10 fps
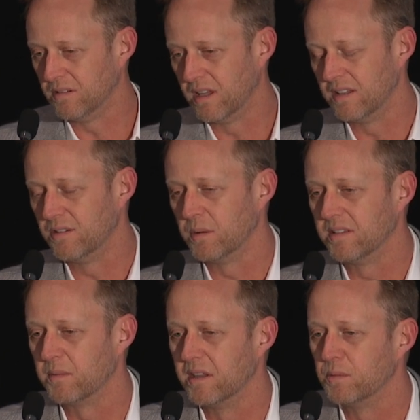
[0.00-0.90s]
uh, doing
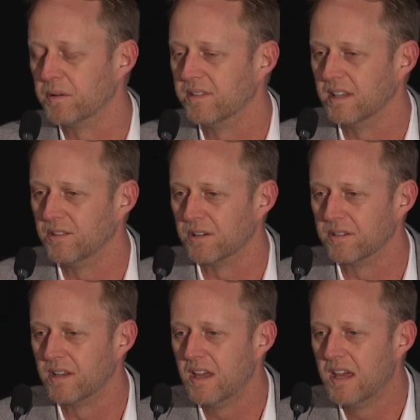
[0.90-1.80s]
some of these
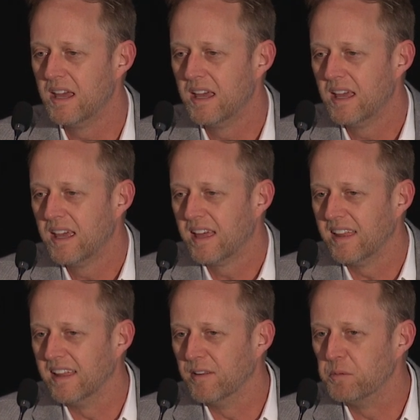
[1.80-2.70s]
procedures.
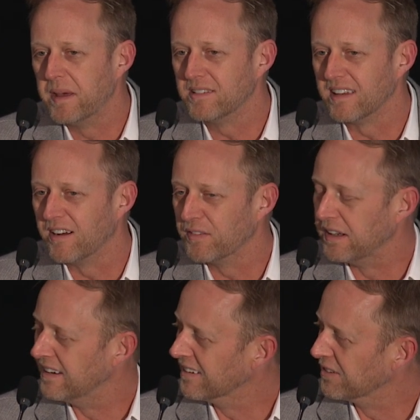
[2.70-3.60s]
Uh, it was basically all
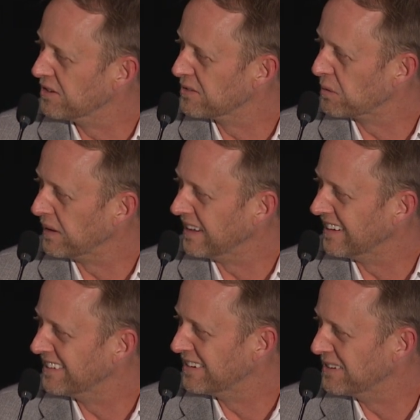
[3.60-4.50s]
the diligence we
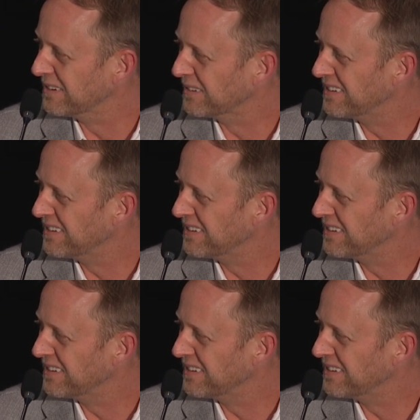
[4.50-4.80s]
needed to do